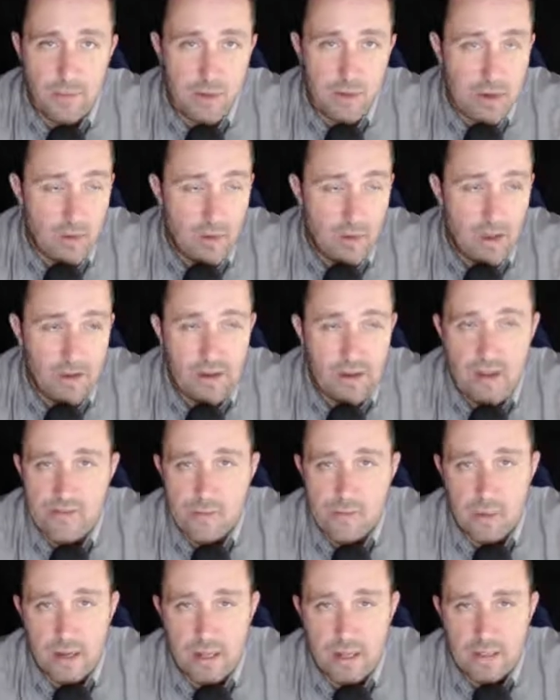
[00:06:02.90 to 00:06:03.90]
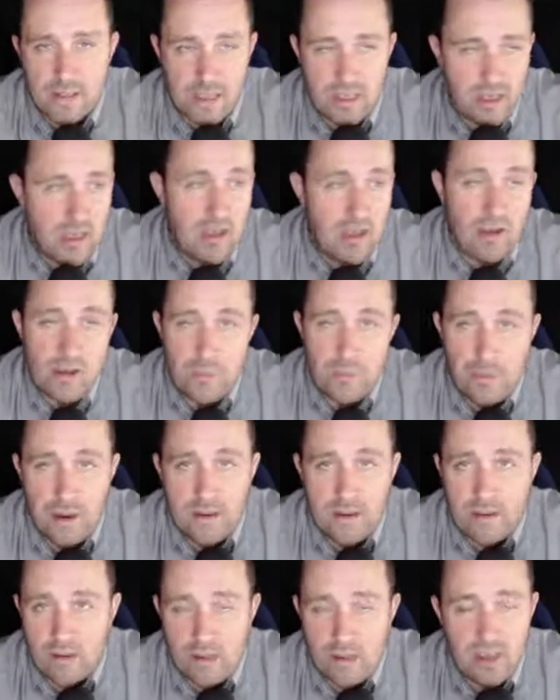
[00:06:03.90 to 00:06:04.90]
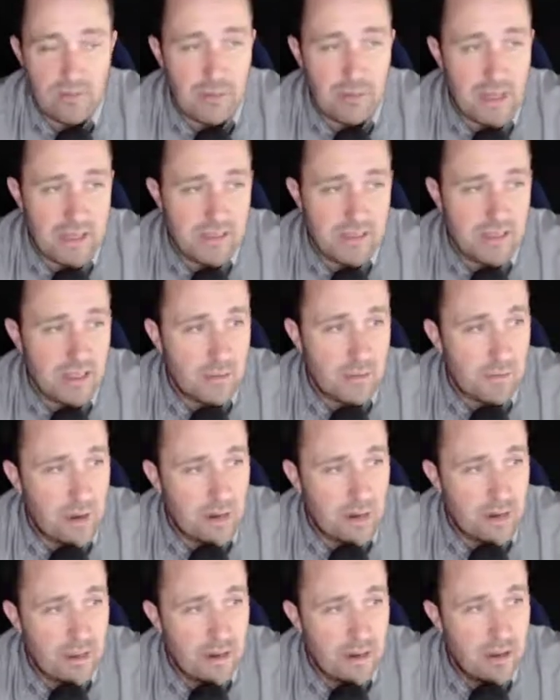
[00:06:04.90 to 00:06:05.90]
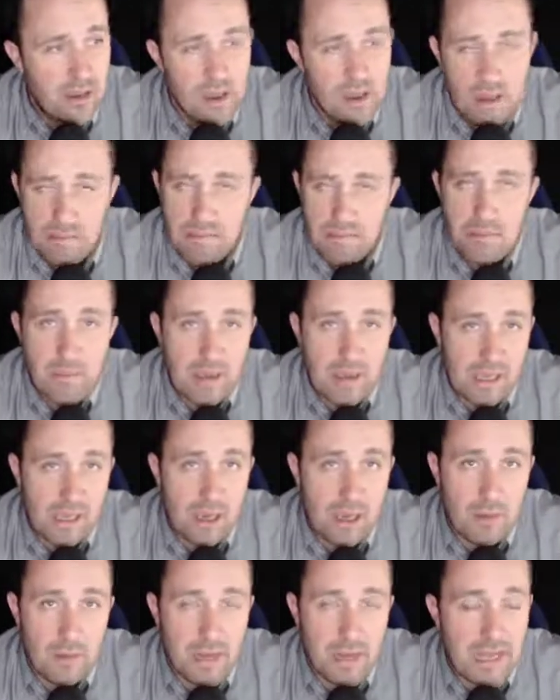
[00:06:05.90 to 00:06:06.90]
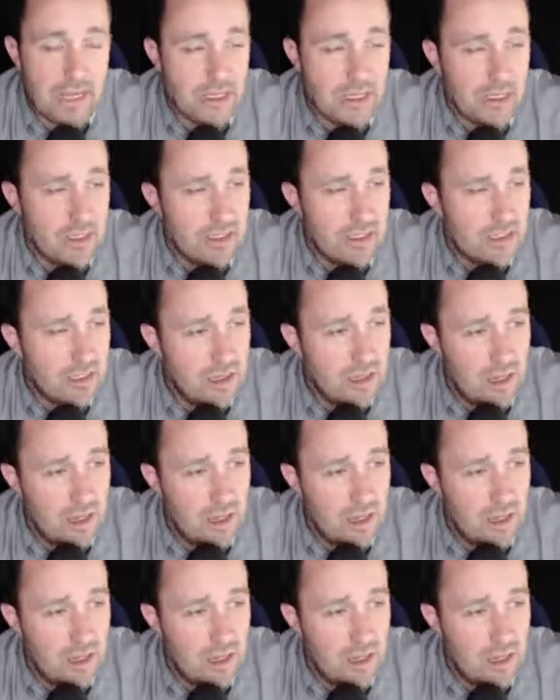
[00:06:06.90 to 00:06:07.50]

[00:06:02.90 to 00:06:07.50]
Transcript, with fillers: mean we go around to everybody and say, hey, are you pregnant? Do you have plans to get pregnant? But make accommodations